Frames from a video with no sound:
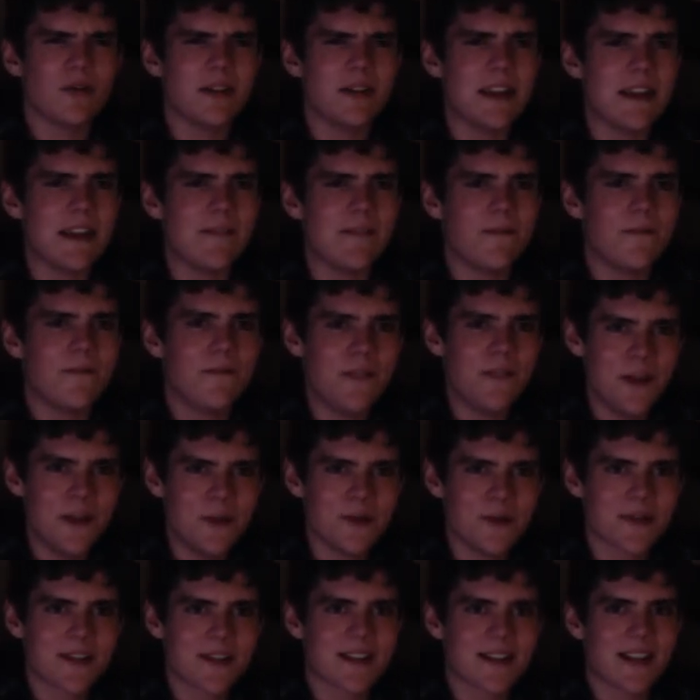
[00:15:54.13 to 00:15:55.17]
it
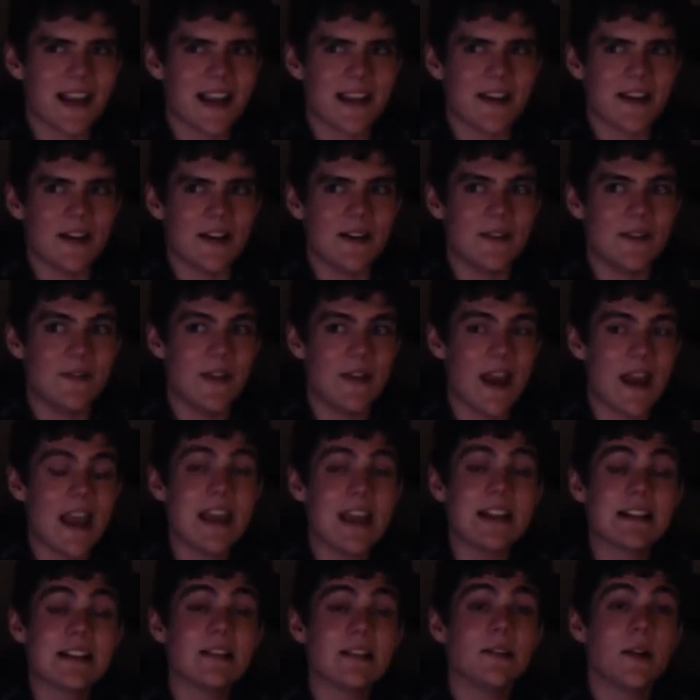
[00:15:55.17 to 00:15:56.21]
feels like
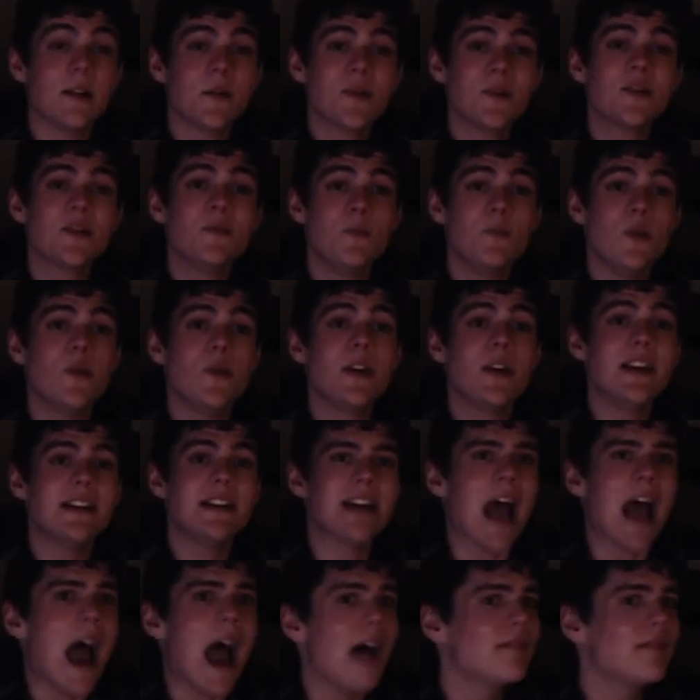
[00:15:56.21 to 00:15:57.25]
it's a little spooky to
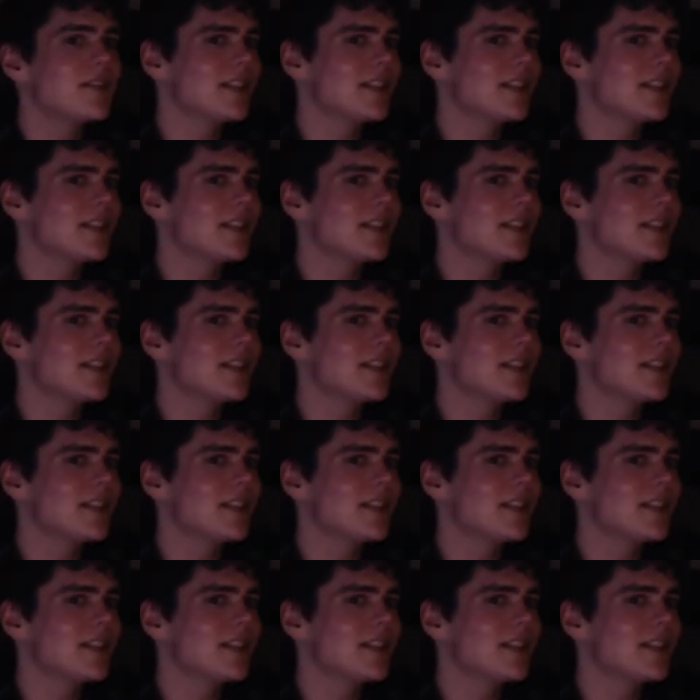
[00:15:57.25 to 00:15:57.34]
have